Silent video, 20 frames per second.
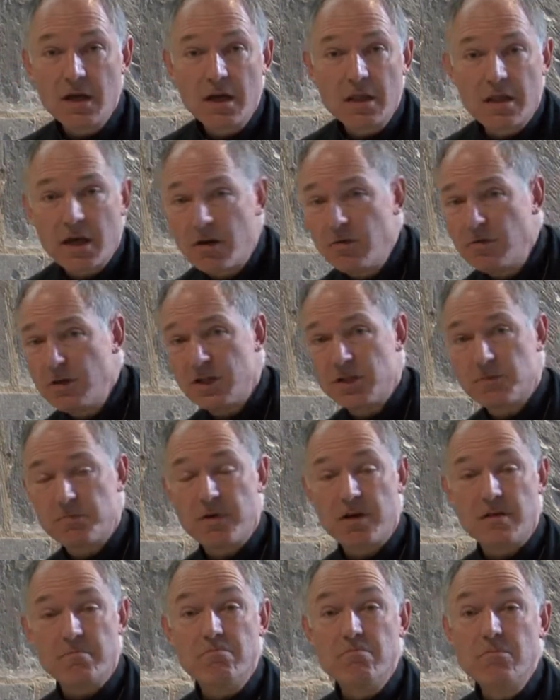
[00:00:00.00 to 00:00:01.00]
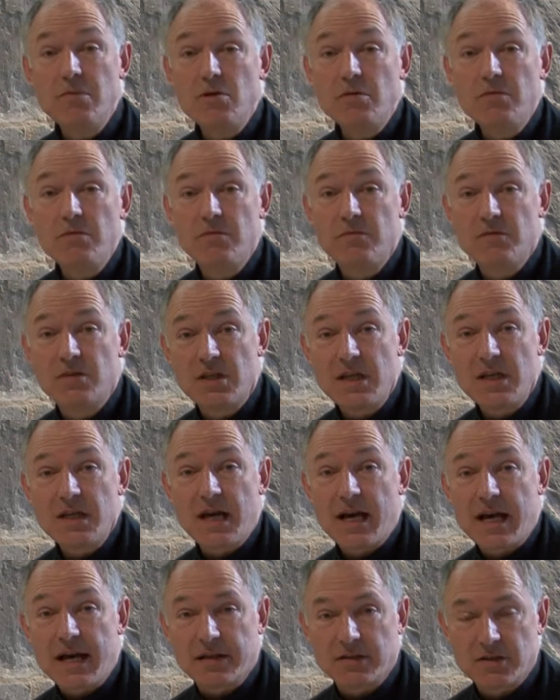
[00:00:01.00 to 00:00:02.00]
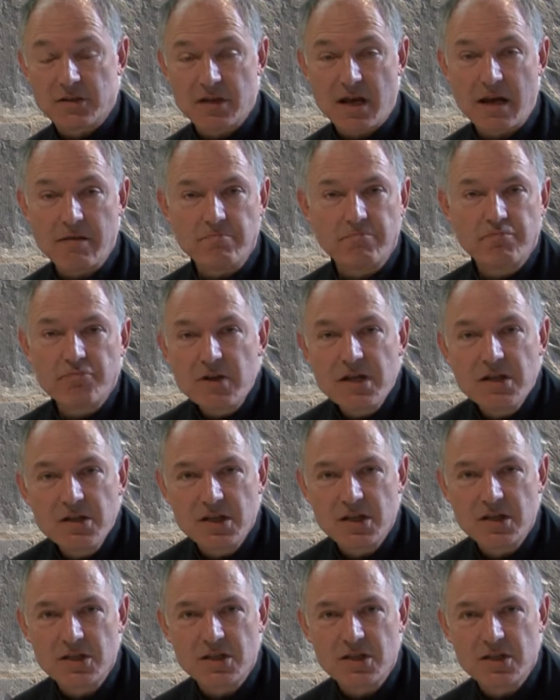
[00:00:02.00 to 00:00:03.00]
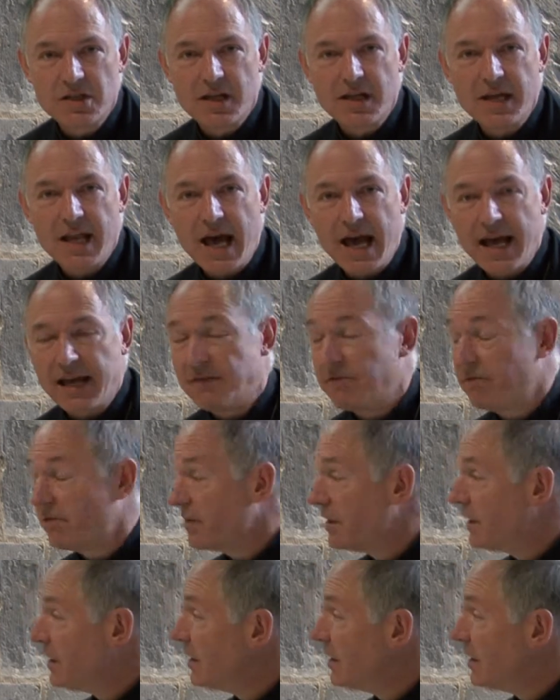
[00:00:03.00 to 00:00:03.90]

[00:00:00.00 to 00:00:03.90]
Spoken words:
The Holy Spirit moves in us and brings us to life.